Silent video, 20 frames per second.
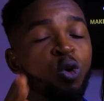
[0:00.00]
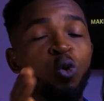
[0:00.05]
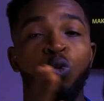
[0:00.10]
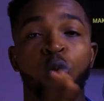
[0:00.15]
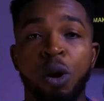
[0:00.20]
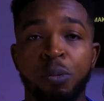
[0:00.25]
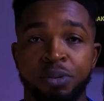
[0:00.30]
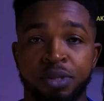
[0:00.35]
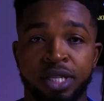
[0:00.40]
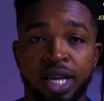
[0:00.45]

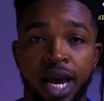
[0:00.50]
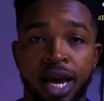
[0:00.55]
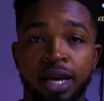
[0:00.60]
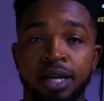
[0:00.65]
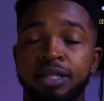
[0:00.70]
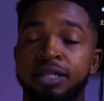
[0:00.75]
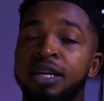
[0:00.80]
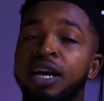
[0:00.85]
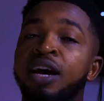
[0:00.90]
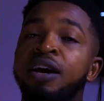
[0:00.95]

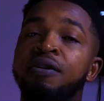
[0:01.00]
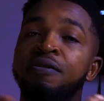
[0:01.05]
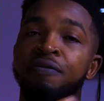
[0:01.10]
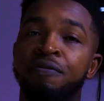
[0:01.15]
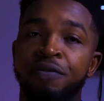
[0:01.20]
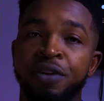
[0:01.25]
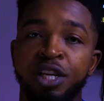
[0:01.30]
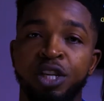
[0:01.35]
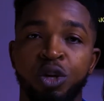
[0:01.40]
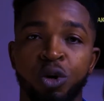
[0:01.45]
websites,
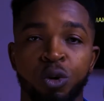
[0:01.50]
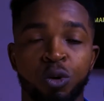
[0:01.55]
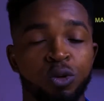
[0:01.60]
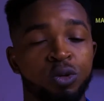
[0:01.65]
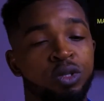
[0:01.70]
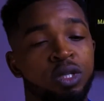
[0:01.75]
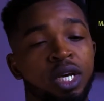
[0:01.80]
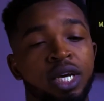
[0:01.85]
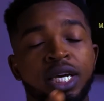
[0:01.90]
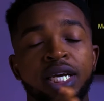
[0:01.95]

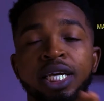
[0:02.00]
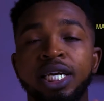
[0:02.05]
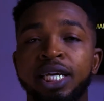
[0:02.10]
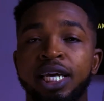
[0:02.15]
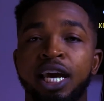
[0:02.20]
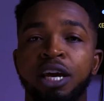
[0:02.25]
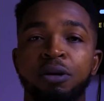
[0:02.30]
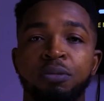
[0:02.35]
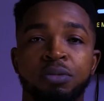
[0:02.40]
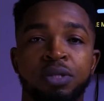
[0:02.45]
videos,
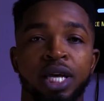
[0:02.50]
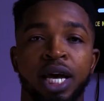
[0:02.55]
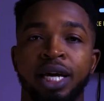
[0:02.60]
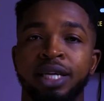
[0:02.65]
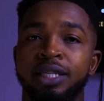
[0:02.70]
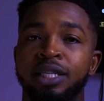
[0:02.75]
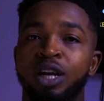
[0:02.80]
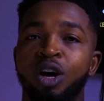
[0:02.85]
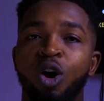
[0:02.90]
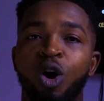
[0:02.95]
games,
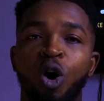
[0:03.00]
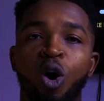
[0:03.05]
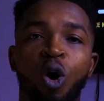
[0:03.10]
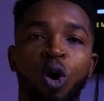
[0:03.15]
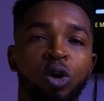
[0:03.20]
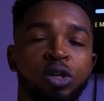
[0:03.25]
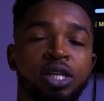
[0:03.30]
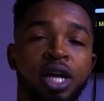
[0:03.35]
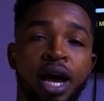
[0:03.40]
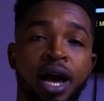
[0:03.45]
and
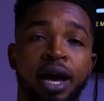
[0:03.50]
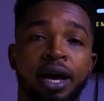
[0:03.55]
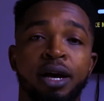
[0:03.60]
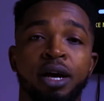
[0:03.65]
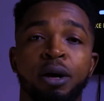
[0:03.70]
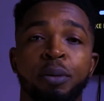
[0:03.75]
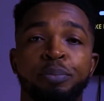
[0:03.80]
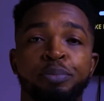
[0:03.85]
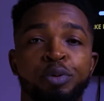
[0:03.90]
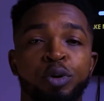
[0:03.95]

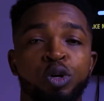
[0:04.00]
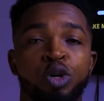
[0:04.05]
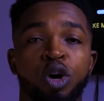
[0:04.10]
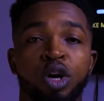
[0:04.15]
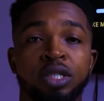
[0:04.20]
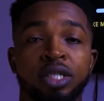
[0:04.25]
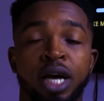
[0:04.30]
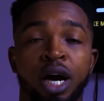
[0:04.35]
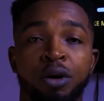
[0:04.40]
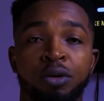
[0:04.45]
other
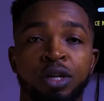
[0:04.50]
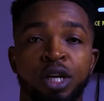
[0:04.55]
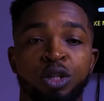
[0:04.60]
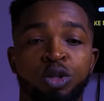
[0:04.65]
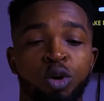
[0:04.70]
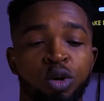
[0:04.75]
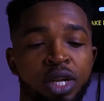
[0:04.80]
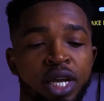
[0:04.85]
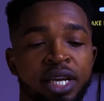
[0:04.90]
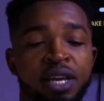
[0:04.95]
products out there.
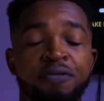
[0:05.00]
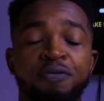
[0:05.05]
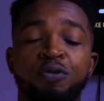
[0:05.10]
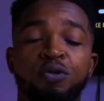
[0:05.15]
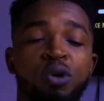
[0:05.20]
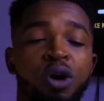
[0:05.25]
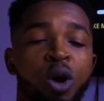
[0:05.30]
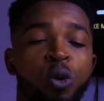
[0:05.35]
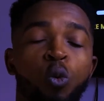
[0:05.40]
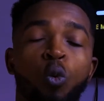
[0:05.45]
So they give
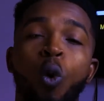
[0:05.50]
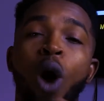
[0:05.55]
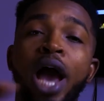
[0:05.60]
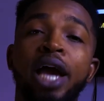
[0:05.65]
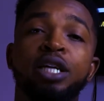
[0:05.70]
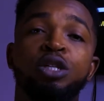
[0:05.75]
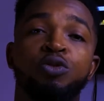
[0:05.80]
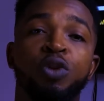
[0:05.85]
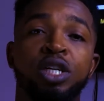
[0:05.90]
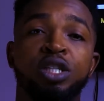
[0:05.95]
you a
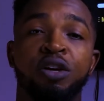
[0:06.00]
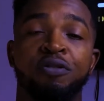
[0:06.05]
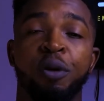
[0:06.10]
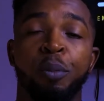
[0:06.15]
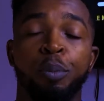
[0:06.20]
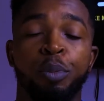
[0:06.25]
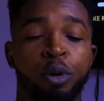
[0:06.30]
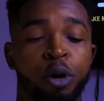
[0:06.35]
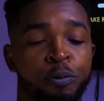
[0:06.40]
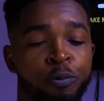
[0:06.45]
wide range
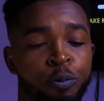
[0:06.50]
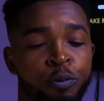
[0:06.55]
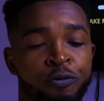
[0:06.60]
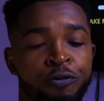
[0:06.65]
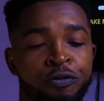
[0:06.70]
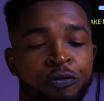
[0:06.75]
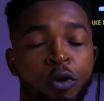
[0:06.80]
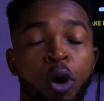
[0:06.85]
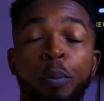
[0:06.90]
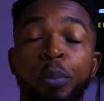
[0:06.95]
of
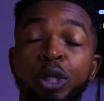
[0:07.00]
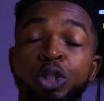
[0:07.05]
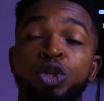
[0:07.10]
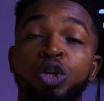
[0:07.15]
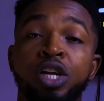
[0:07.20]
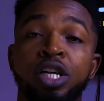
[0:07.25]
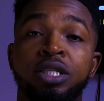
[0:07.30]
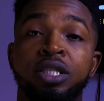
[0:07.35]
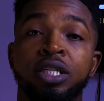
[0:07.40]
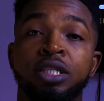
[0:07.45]

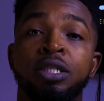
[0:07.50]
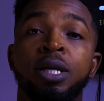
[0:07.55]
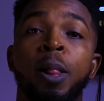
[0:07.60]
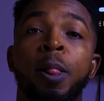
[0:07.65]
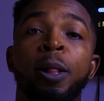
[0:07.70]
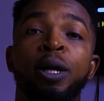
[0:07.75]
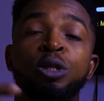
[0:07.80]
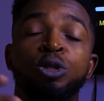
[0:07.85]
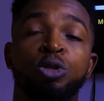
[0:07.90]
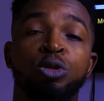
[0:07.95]

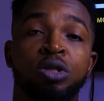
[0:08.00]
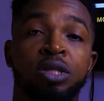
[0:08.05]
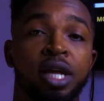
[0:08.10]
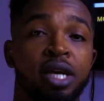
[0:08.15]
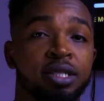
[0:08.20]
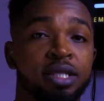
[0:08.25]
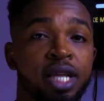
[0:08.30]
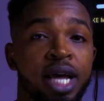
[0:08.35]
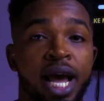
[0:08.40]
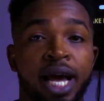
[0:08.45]
opportunities to
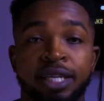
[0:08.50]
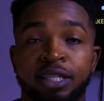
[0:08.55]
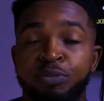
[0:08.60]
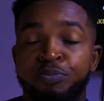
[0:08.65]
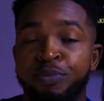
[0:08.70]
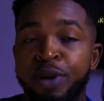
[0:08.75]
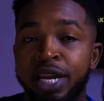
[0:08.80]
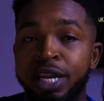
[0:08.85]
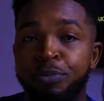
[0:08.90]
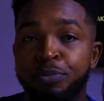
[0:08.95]
test
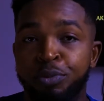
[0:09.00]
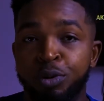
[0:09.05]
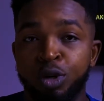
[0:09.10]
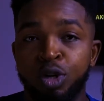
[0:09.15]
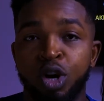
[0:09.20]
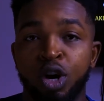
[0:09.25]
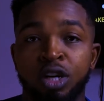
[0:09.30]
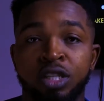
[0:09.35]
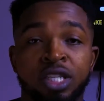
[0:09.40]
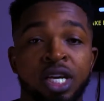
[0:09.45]
as many
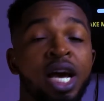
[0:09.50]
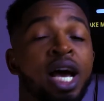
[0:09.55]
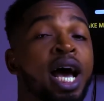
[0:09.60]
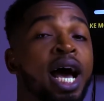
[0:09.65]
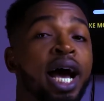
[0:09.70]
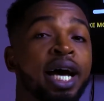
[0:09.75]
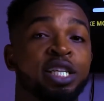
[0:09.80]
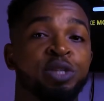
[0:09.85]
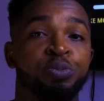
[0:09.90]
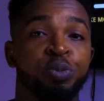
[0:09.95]
products
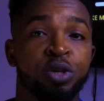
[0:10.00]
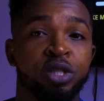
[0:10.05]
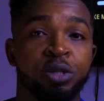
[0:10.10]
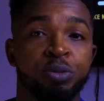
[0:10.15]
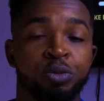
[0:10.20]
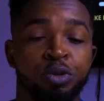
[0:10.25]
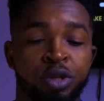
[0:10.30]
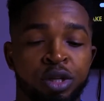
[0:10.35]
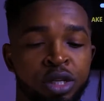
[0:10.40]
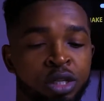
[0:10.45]
as
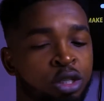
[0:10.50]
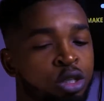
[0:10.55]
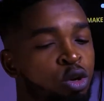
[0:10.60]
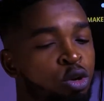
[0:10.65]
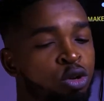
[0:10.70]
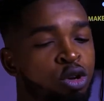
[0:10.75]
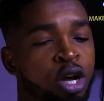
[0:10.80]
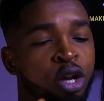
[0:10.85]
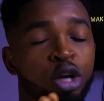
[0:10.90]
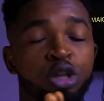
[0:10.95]
possible.
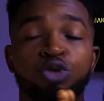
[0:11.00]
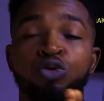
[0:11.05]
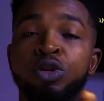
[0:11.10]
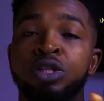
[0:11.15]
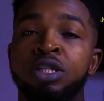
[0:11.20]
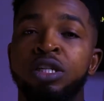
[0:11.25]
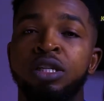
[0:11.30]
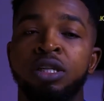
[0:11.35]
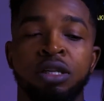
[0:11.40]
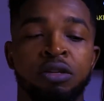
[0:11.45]
So you are not
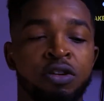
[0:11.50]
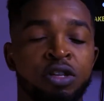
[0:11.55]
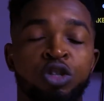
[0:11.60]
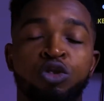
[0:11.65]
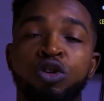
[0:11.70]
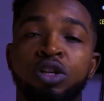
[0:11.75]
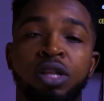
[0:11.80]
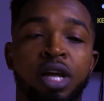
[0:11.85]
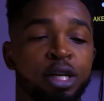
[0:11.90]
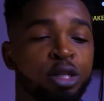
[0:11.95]

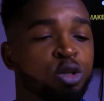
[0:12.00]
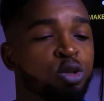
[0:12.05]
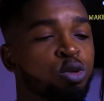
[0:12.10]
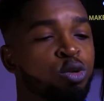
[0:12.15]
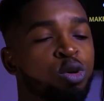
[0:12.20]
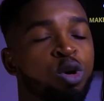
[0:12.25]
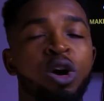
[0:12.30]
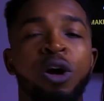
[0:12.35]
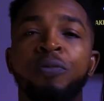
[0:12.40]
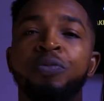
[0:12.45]
restricted
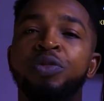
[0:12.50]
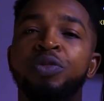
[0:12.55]
to